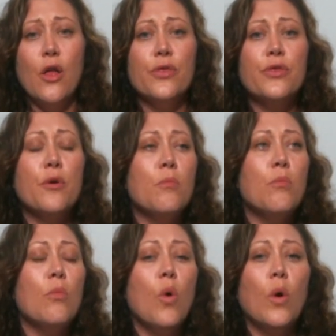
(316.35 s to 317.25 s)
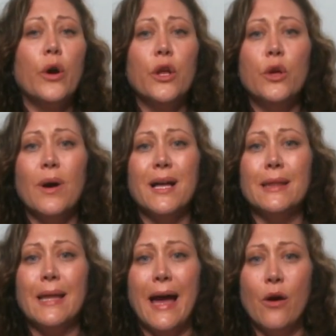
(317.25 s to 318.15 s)
the more you
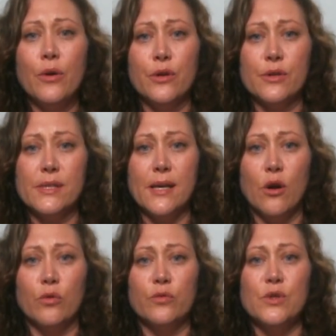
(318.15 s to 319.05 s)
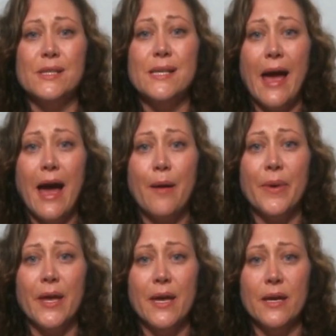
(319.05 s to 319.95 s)
allow yourself to tap
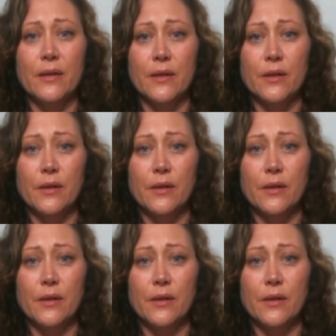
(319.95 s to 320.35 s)
in